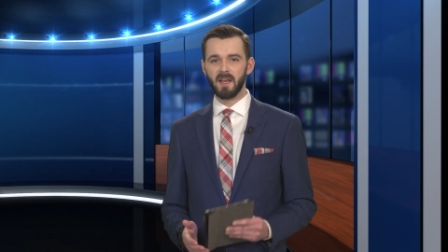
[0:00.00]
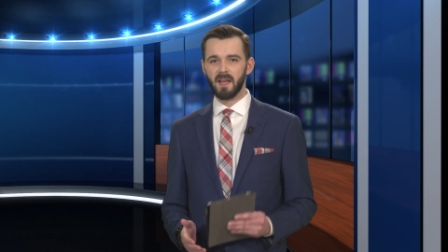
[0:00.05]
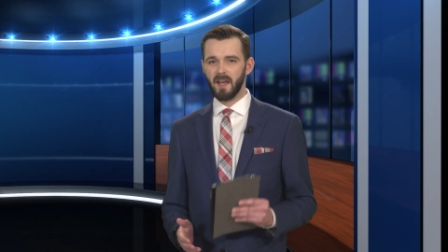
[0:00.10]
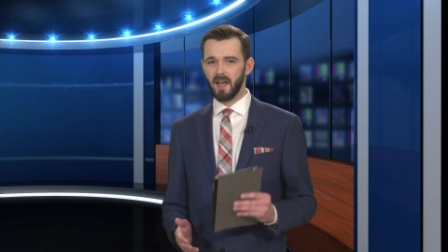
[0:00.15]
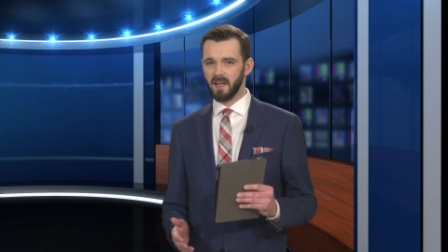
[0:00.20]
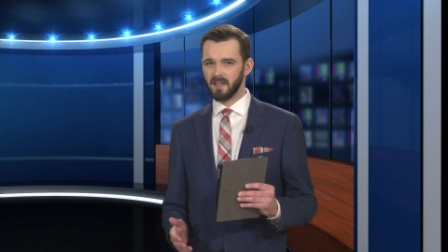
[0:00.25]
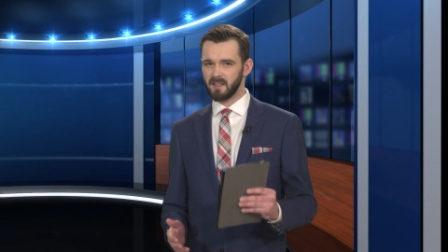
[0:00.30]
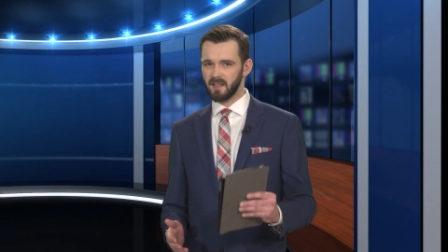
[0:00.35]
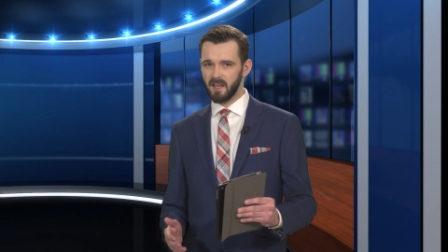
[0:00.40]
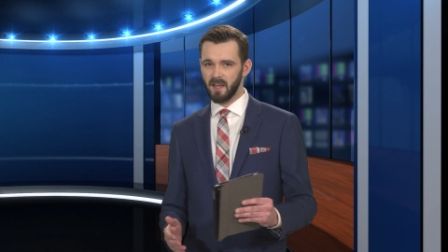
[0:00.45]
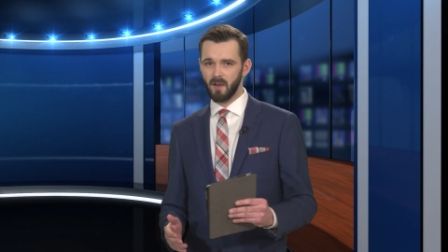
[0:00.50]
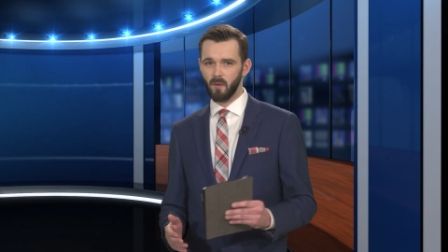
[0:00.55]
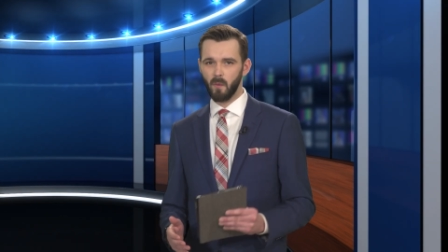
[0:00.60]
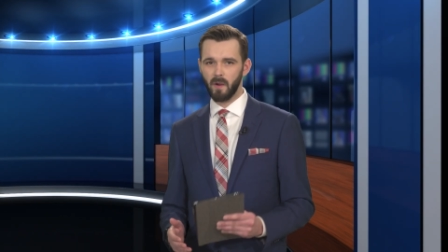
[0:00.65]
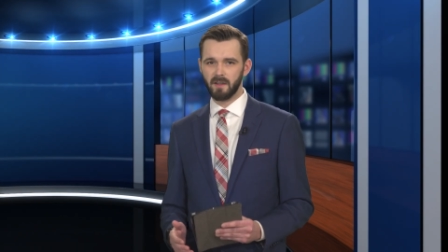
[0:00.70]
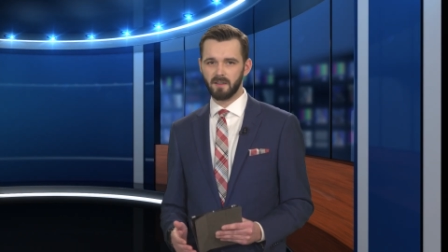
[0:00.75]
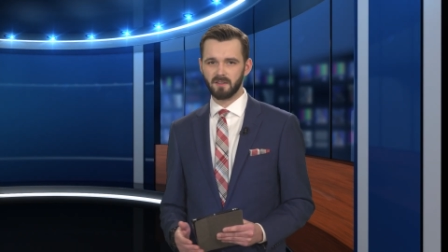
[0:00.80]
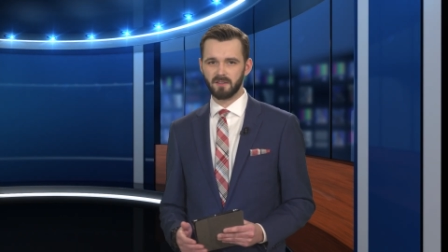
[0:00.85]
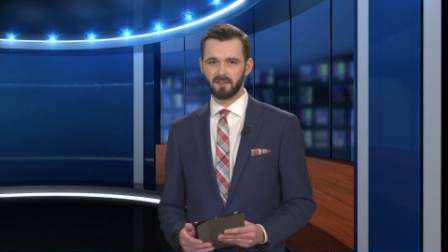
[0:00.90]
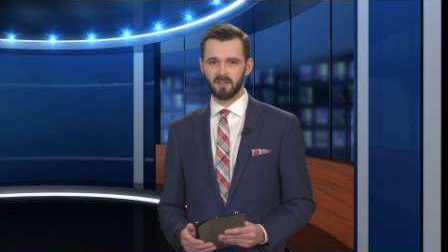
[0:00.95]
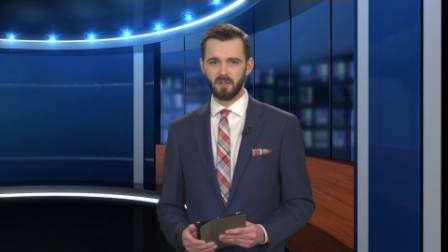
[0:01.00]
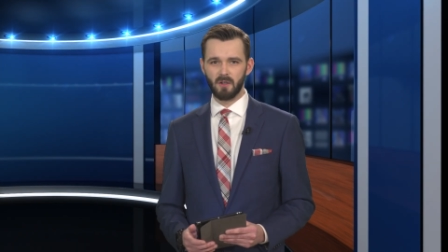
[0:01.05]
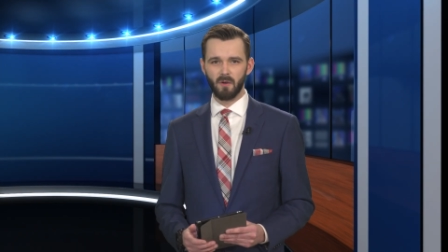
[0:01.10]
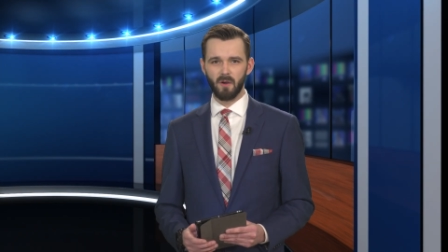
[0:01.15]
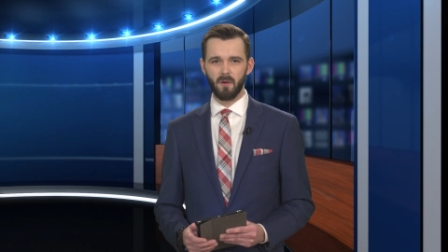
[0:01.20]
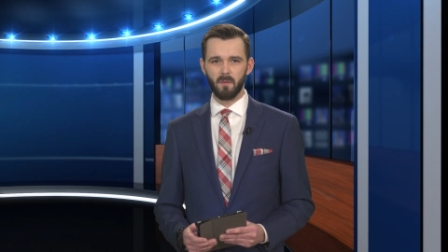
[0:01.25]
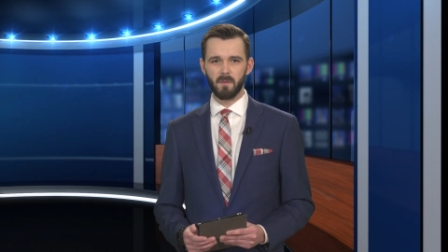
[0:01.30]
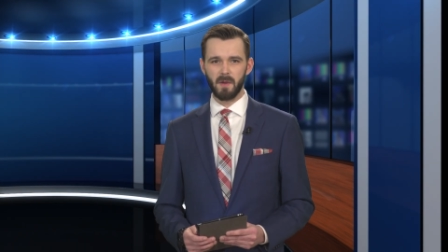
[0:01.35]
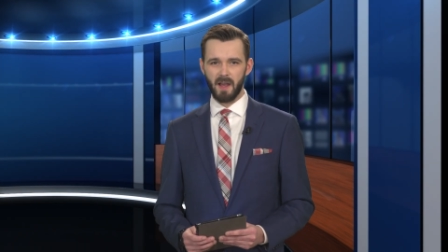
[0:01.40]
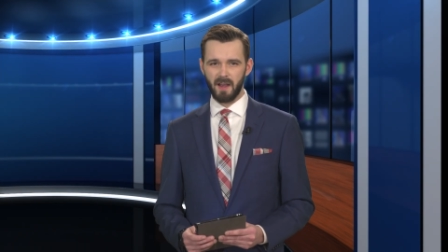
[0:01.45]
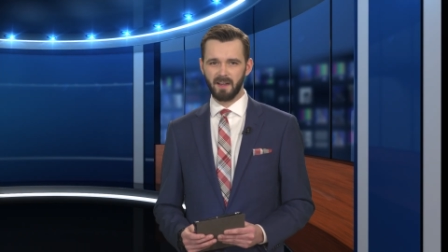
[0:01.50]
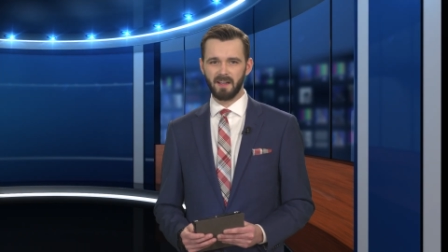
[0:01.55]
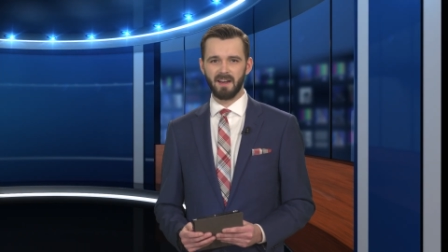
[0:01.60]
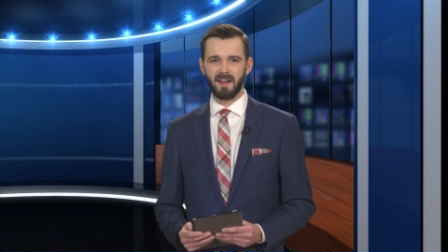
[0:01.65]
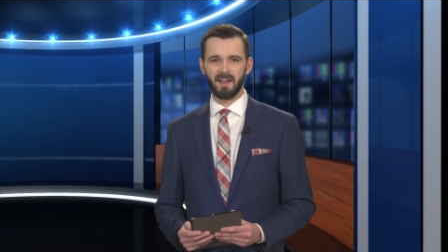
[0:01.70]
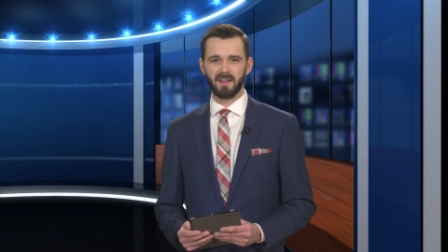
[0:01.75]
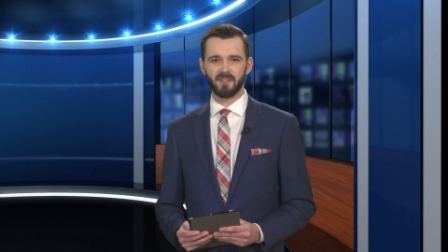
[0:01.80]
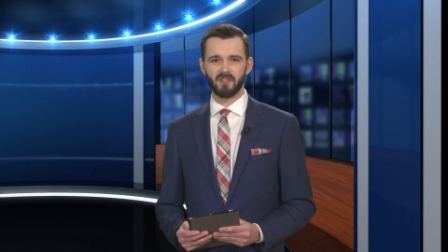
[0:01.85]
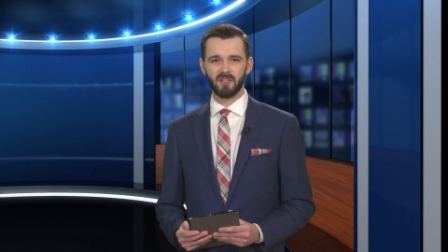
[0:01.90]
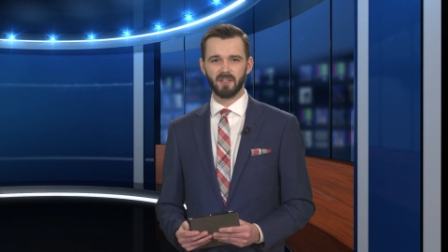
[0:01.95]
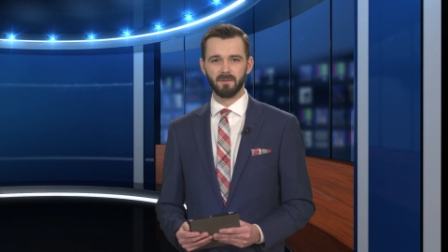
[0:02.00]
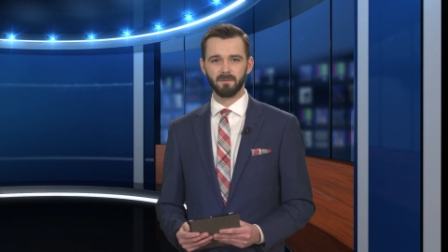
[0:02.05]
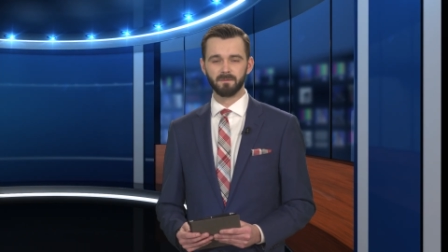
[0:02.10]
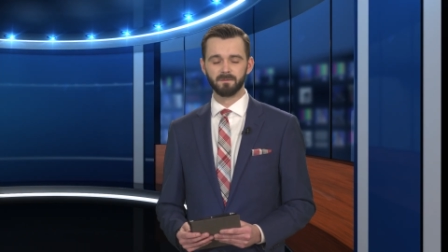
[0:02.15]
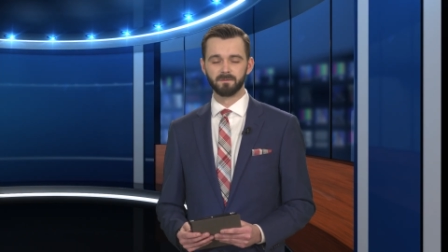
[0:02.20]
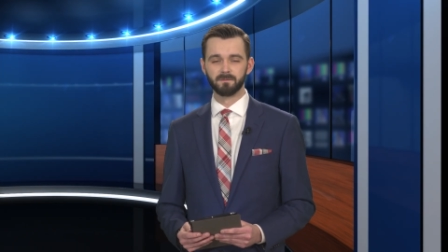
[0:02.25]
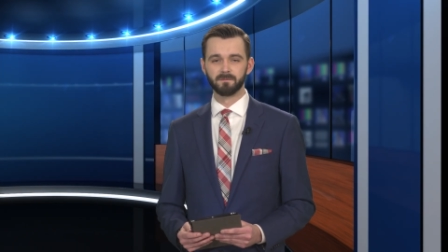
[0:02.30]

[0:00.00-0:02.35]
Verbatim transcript: and can't wait to see you all back in action.